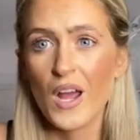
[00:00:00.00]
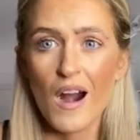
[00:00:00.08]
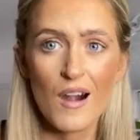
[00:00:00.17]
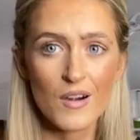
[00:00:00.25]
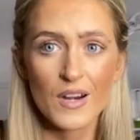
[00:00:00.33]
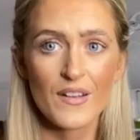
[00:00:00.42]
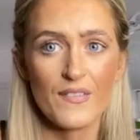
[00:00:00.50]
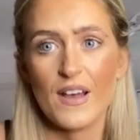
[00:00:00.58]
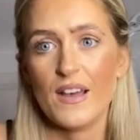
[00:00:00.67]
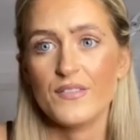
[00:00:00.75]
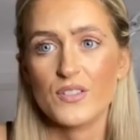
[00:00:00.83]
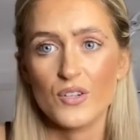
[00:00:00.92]
are like
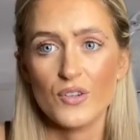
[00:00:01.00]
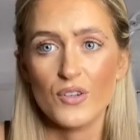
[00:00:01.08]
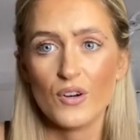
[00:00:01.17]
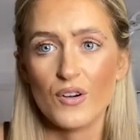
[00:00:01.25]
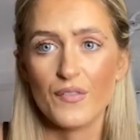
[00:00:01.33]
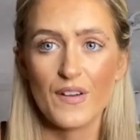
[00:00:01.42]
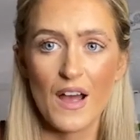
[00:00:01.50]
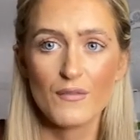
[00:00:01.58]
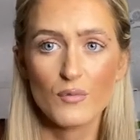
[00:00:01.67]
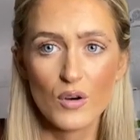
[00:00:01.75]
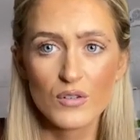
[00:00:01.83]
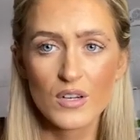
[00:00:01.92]
5'2" or
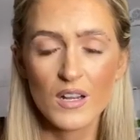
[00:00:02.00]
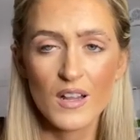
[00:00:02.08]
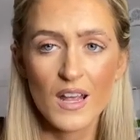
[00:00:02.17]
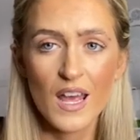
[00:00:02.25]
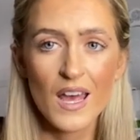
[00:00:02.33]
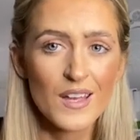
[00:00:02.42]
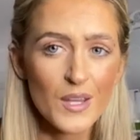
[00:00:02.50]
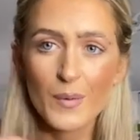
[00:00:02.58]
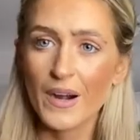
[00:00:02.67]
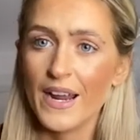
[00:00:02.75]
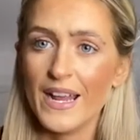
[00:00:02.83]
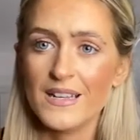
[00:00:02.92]
5'1", you
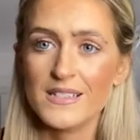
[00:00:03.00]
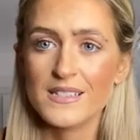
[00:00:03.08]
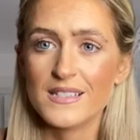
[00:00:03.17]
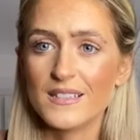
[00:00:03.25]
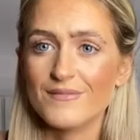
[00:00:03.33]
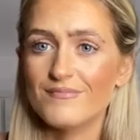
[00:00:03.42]
wear heels,